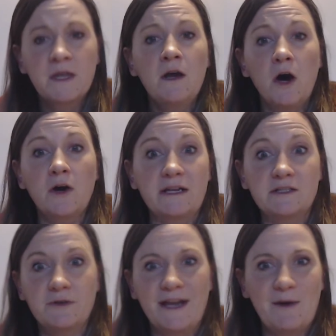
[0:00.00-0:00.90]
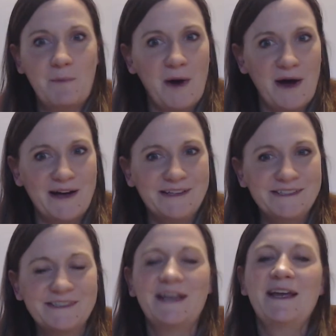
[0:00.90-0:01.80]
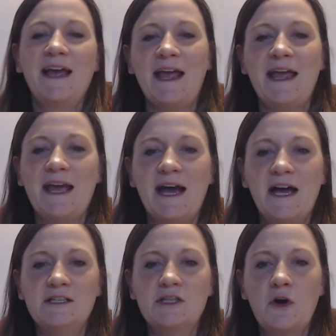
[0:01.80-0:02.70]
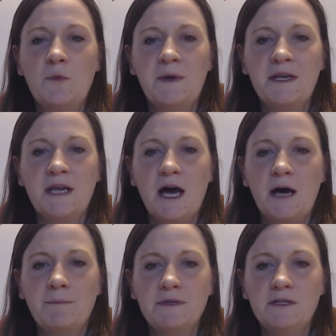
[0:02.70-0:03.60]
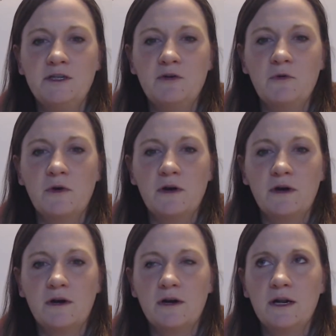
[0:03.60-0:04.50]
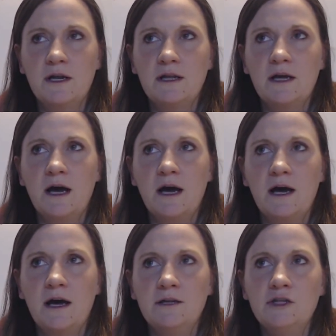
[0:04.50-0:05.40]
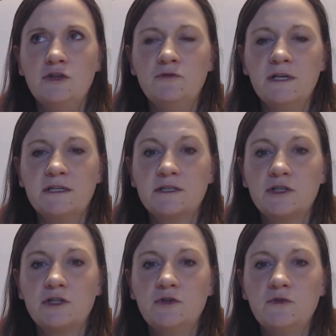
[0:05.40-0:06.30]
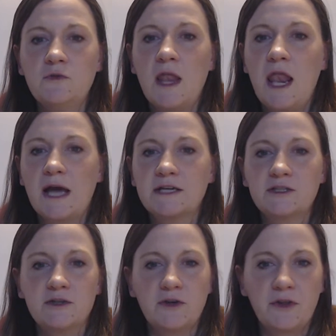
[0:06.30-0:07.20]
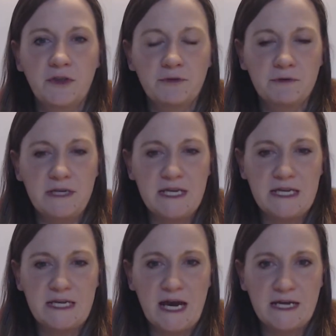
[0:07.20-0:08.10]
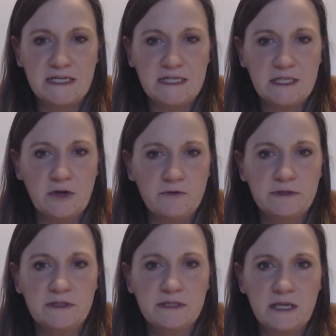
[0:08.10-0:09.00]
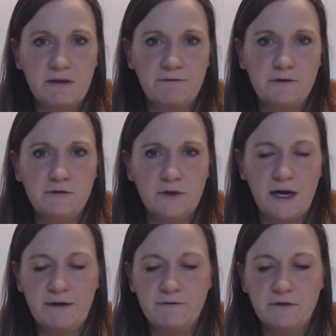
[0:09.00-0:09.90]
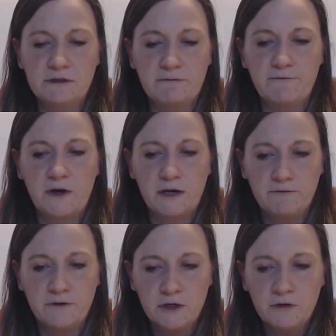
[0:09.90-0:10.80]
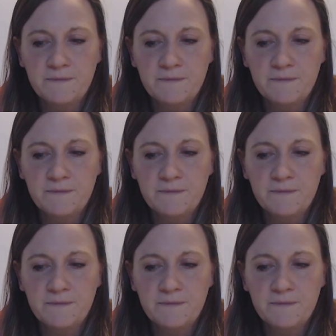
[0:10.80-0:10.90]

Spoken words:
Okay, so now pause and open up your Unit 2, Lecture 3 guided notes if you do not have those in front of you.